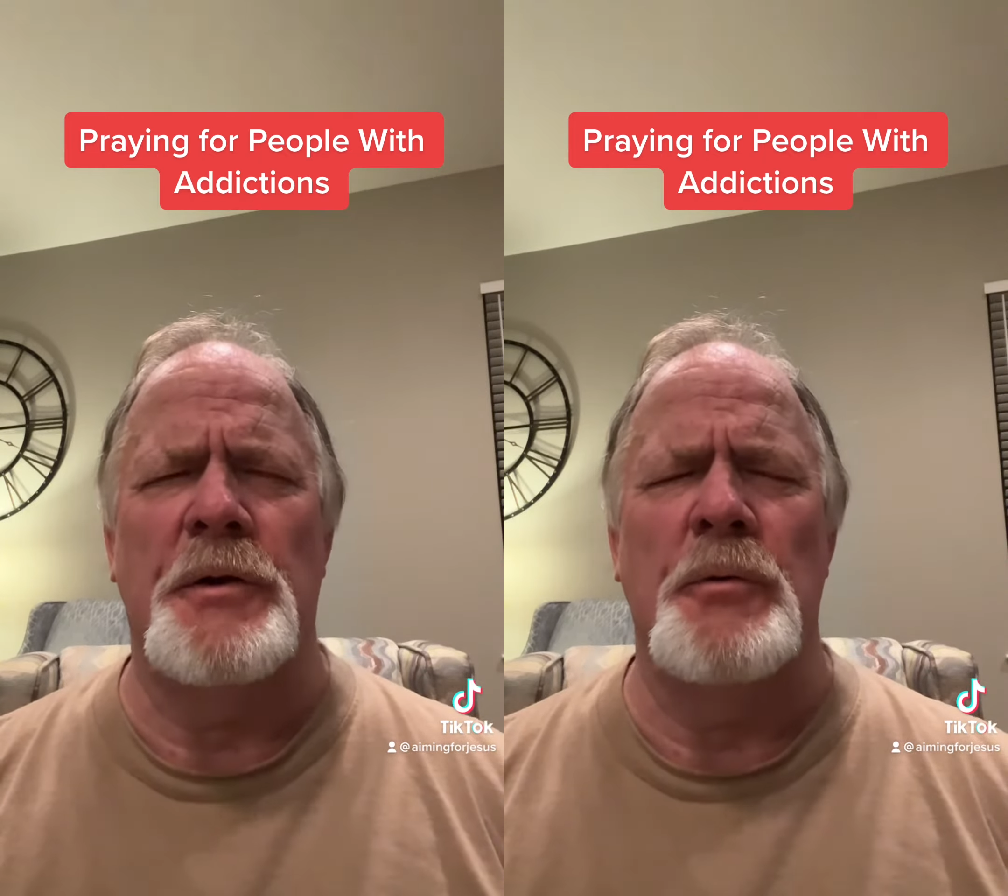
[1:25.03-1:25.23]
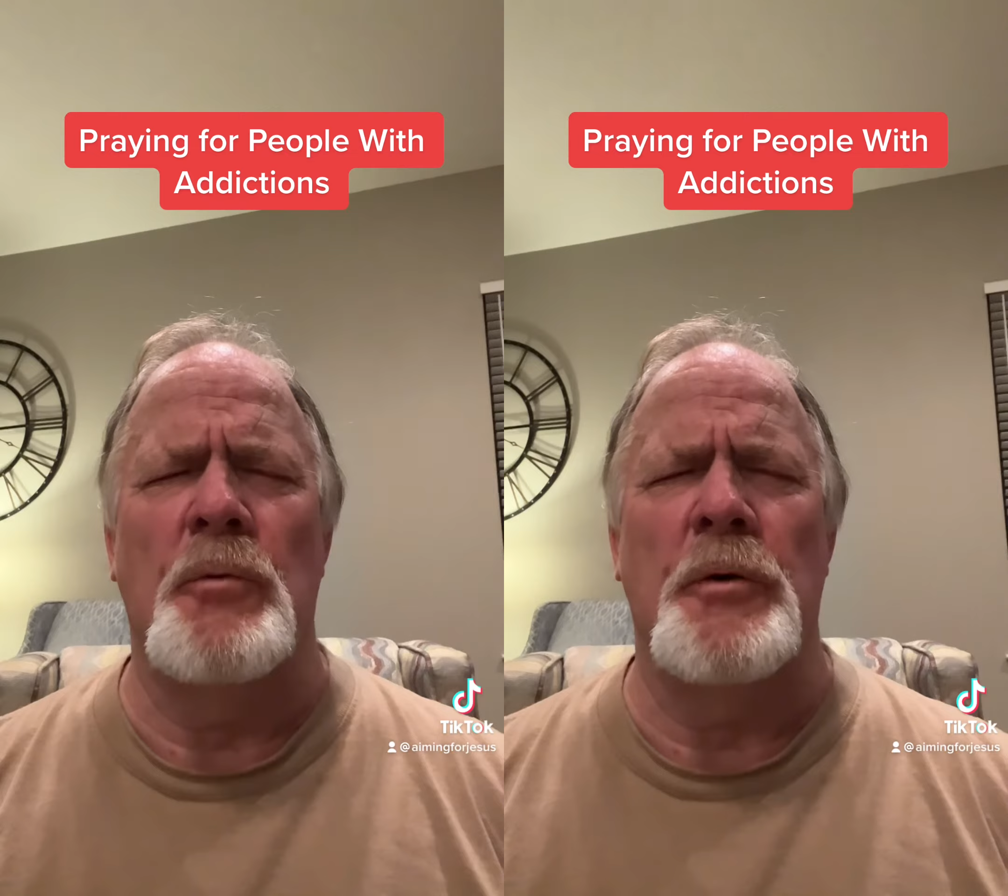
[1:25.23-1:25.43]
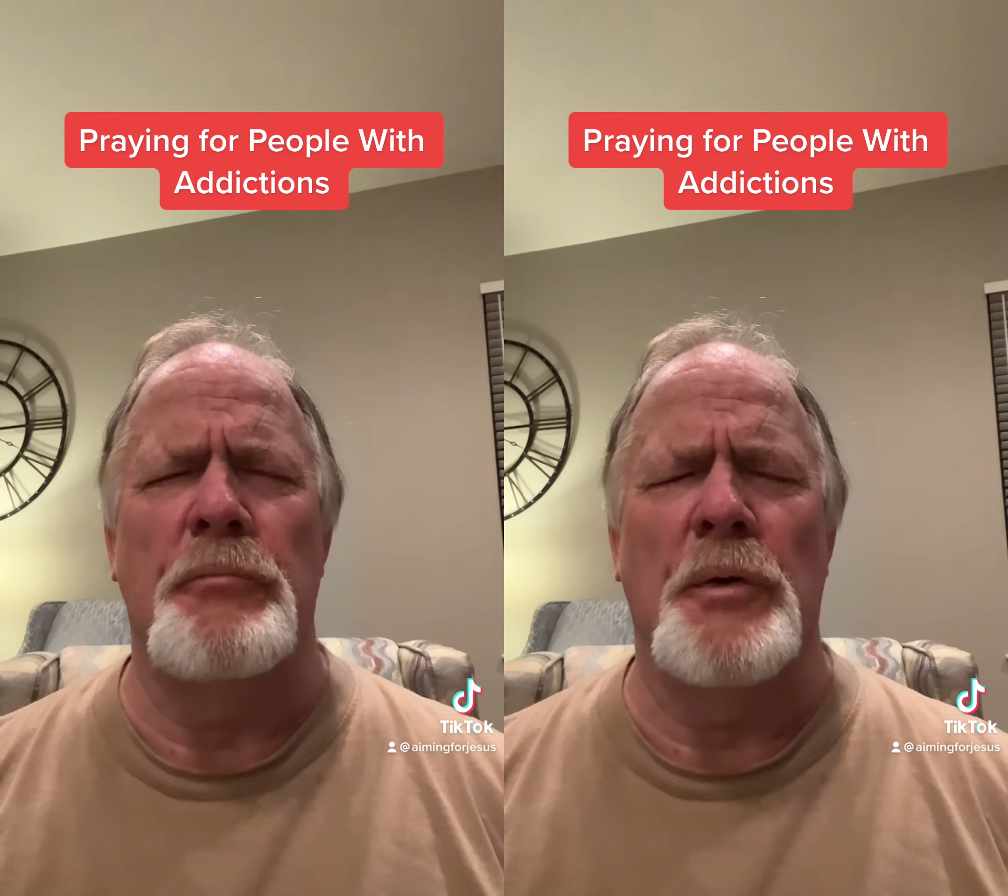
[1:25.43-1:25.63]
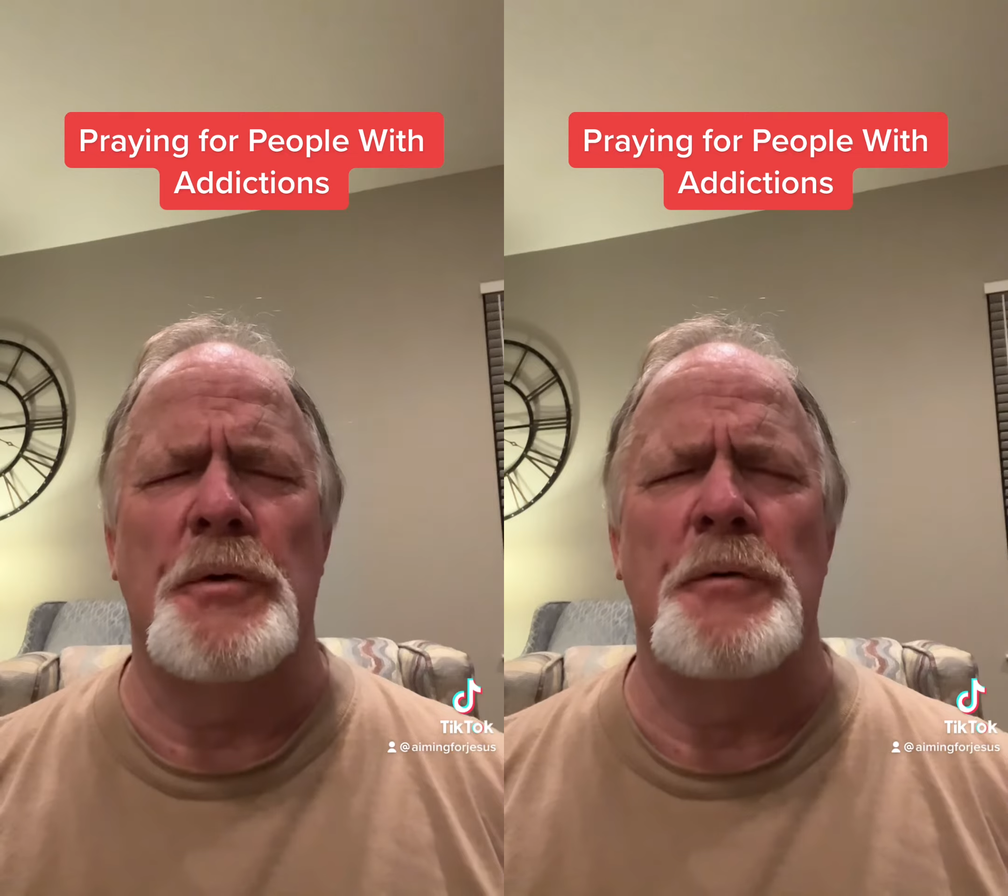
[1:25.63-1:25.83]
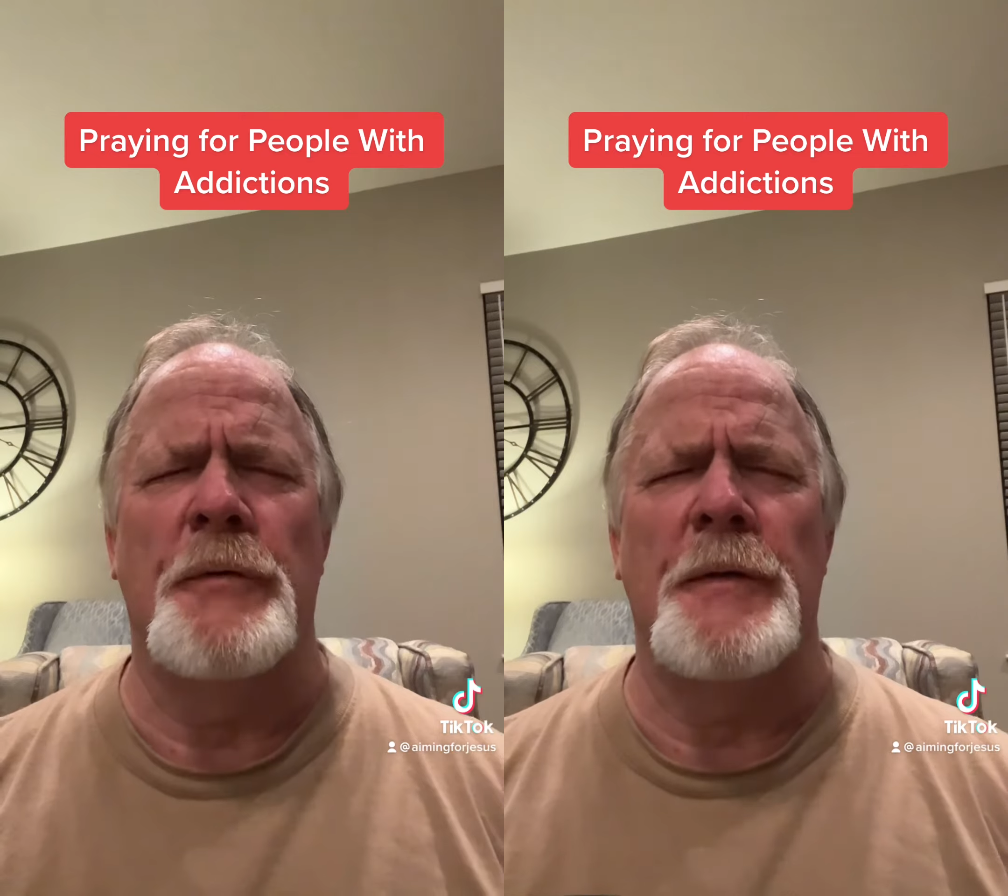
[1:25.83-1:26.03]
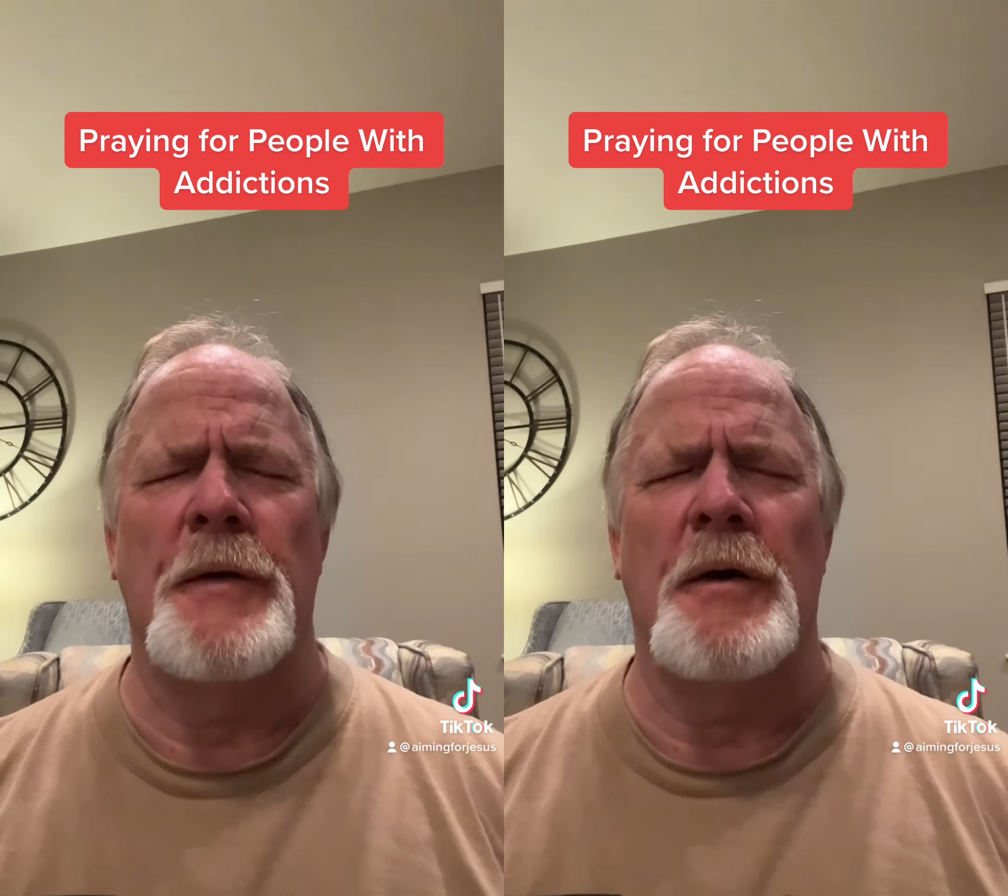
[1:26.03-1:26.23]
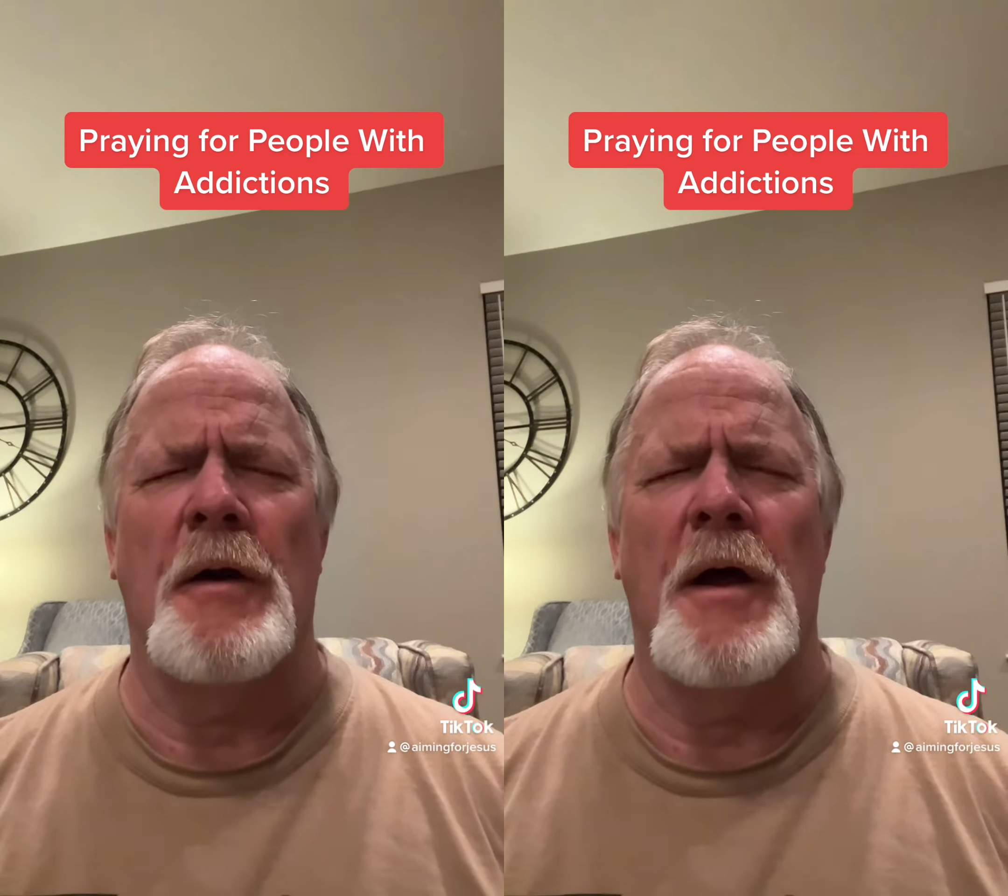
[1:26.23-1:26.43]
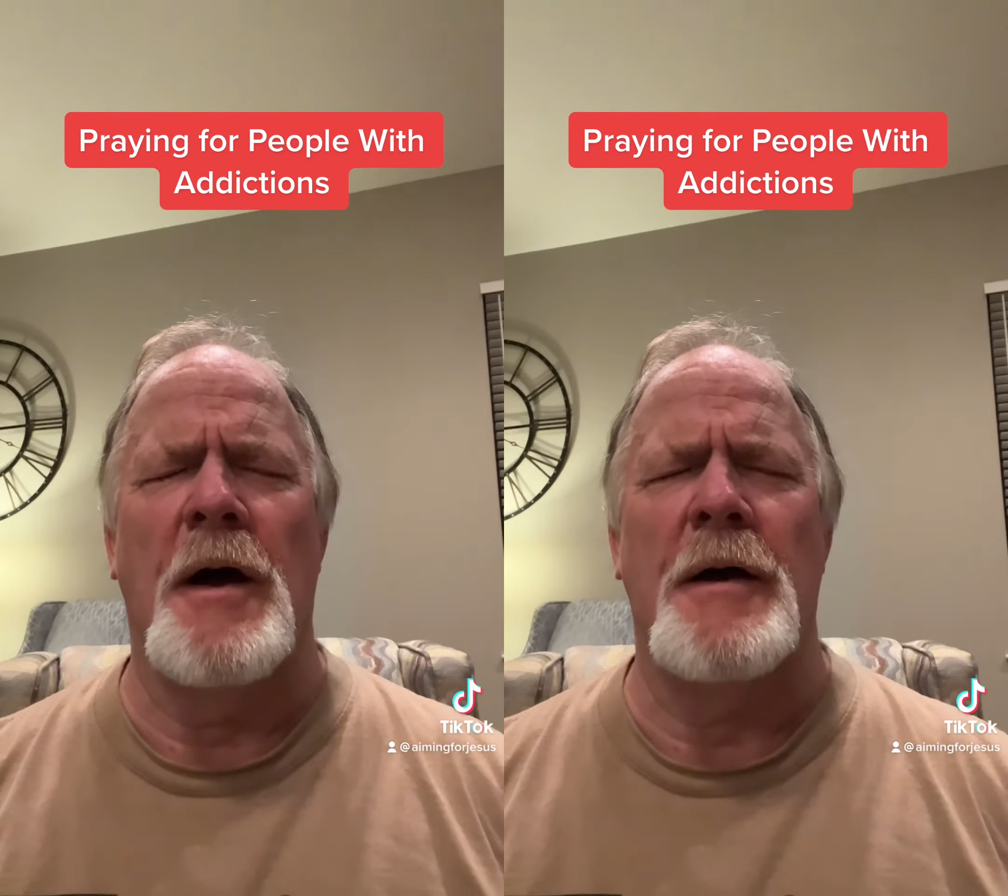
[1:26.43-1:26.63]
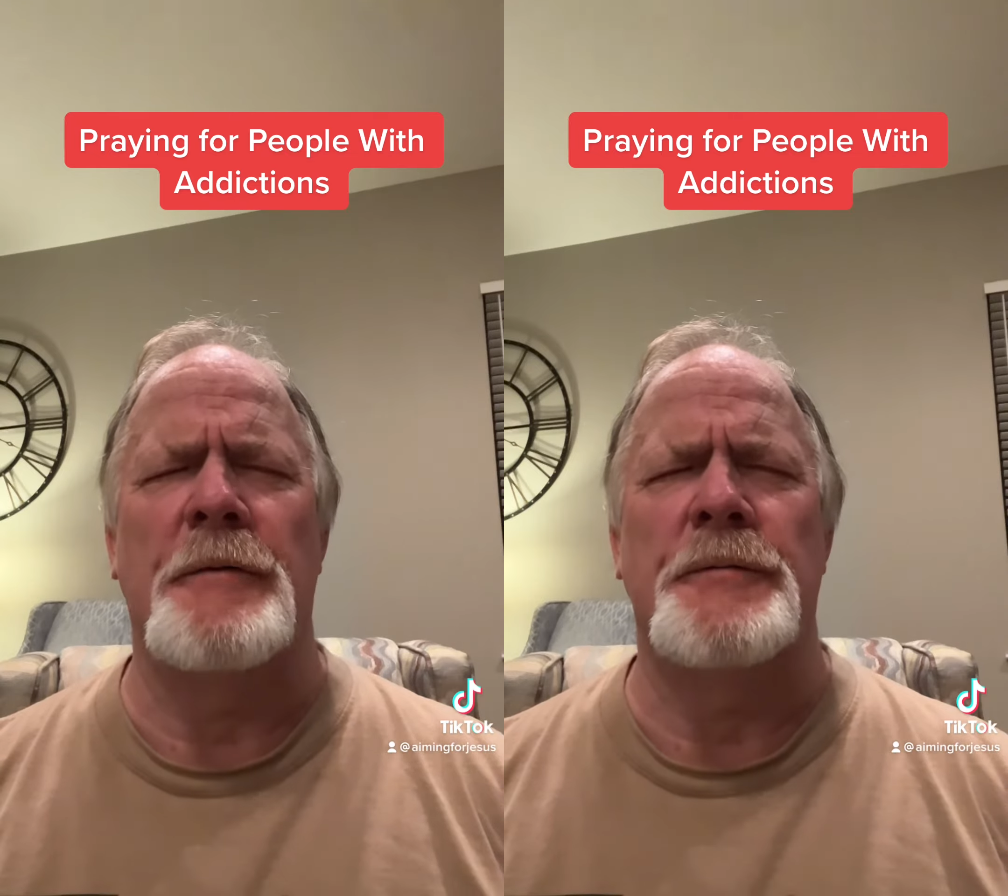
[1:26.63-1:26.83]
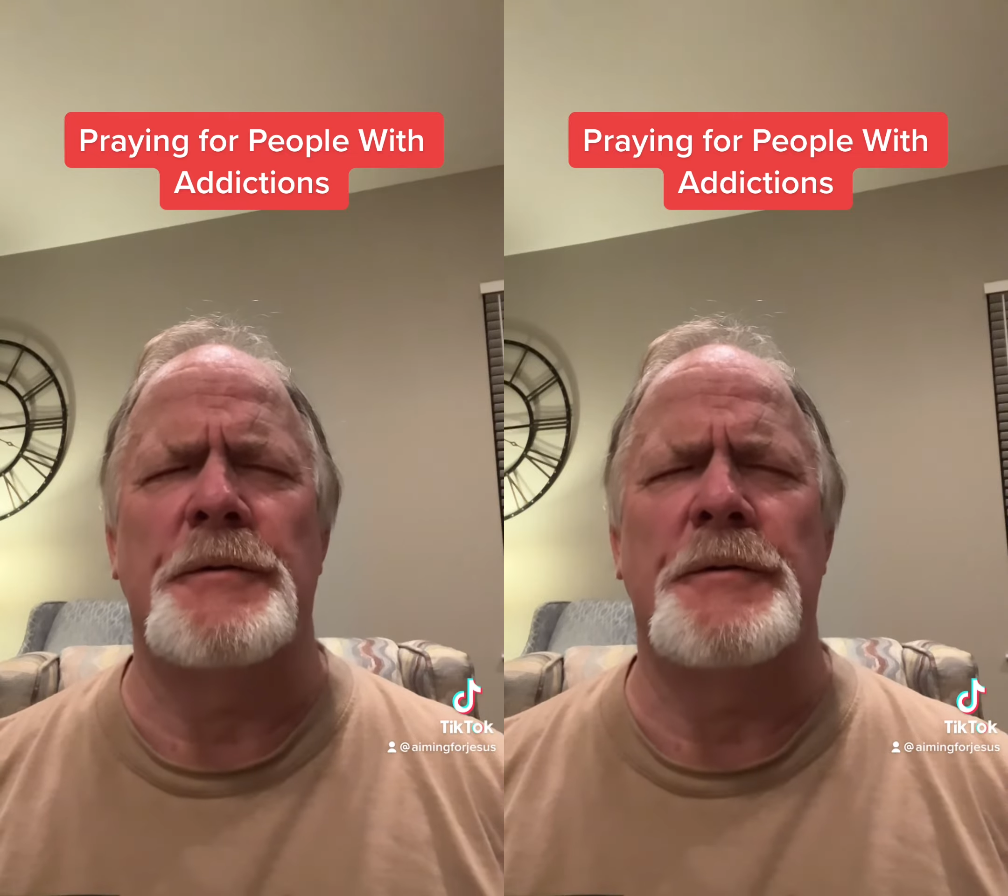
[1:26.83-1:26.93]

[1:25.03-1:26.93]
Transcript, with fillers: you would move in their lives,